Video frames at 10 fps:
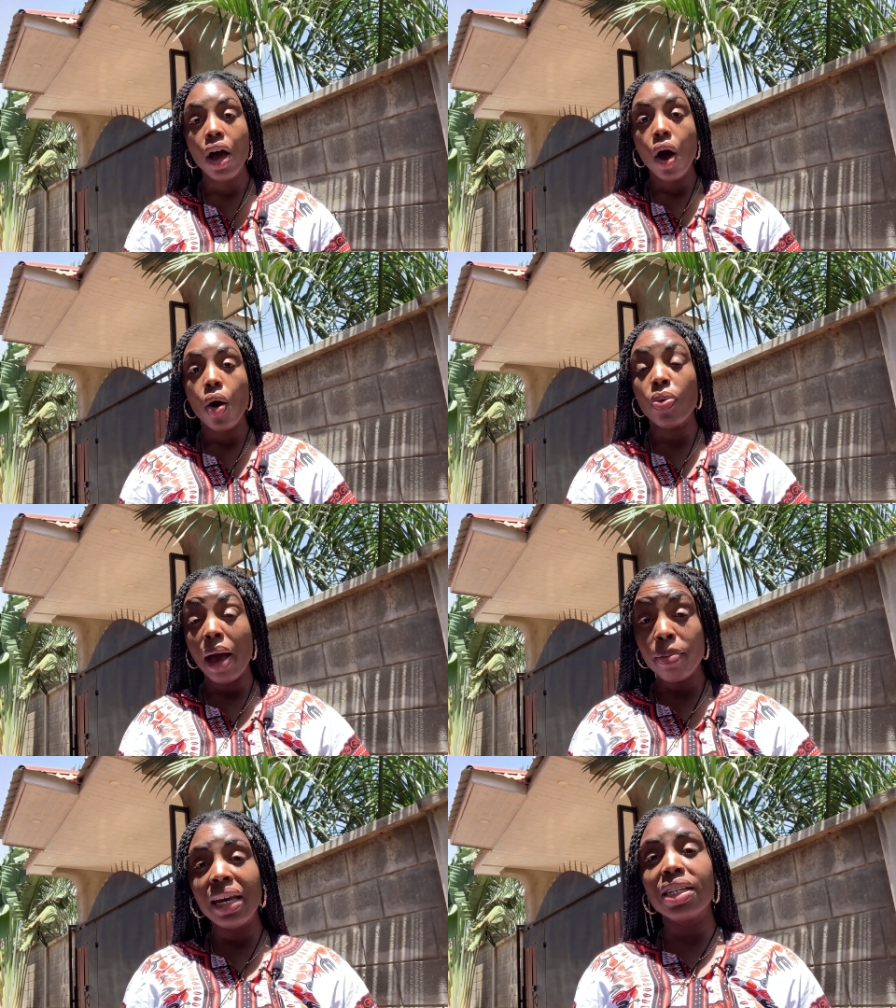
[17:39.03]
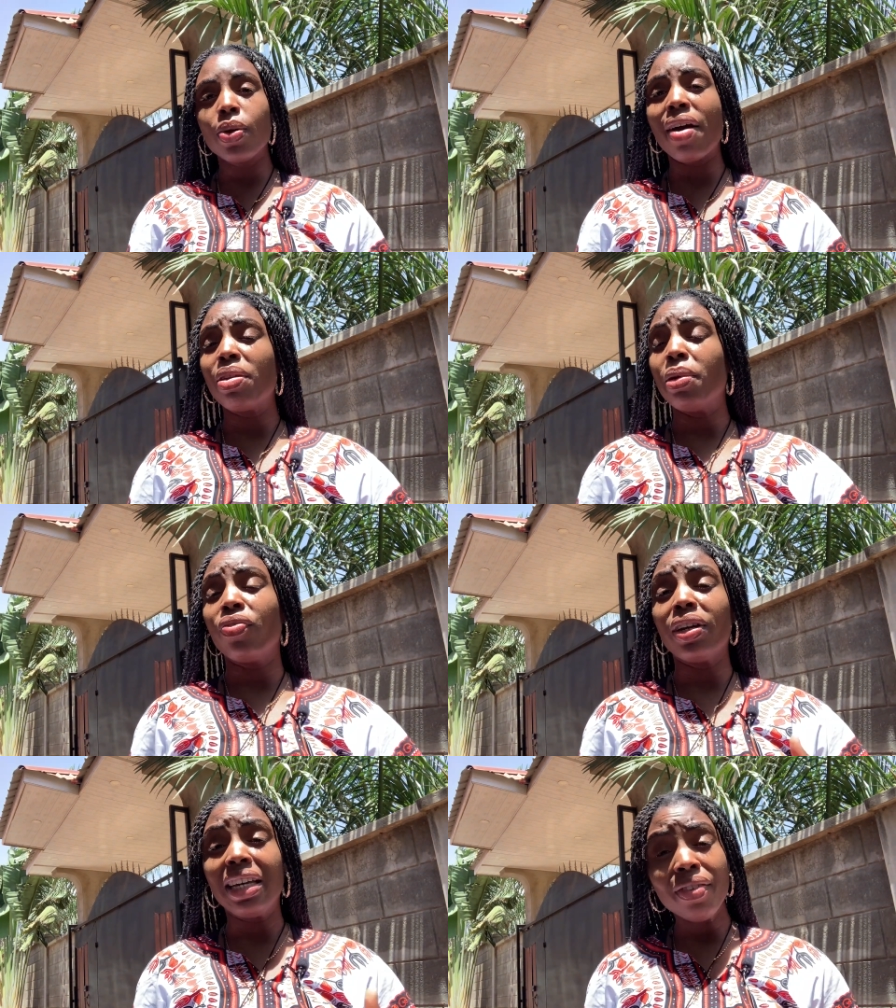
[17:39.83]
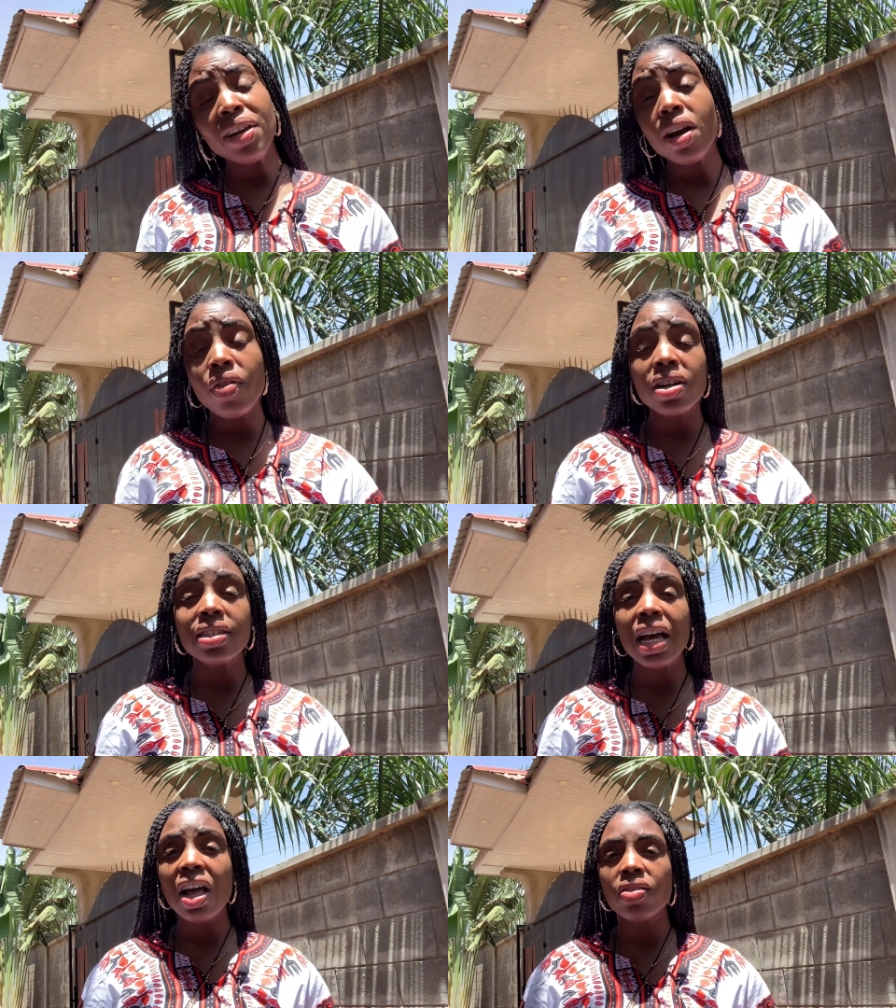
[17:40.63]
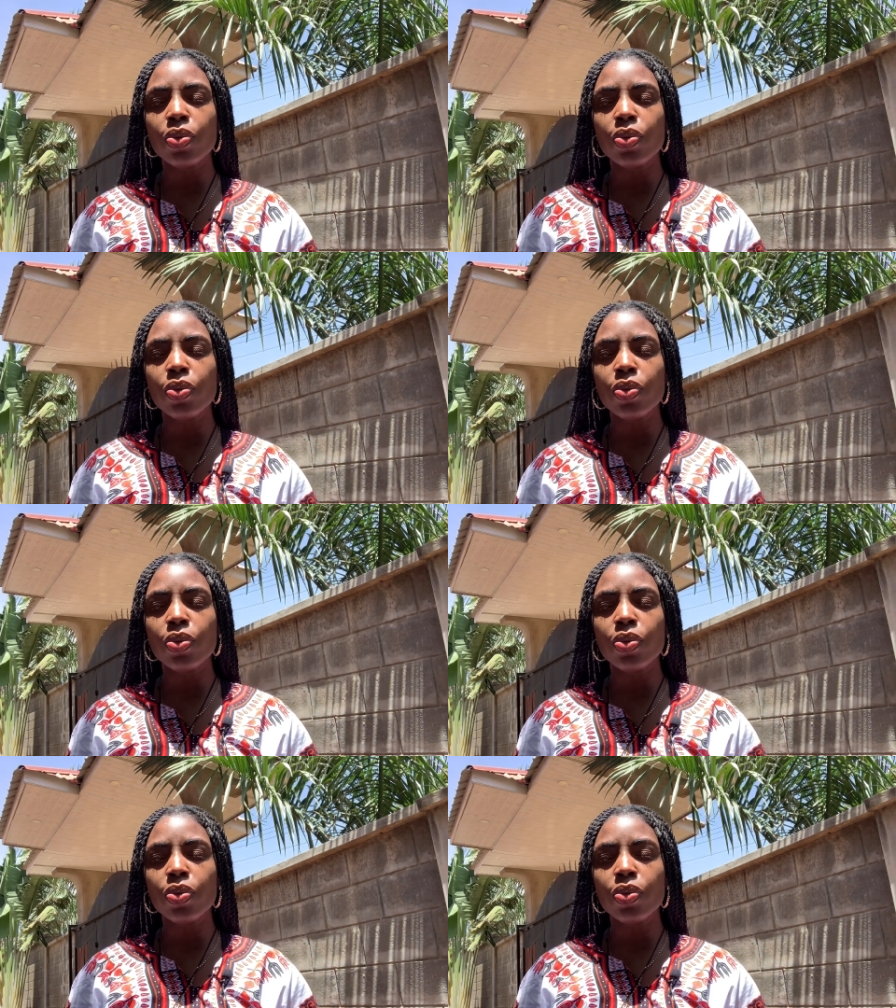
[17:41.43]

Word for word: that means we have to be forgiving of ourselves,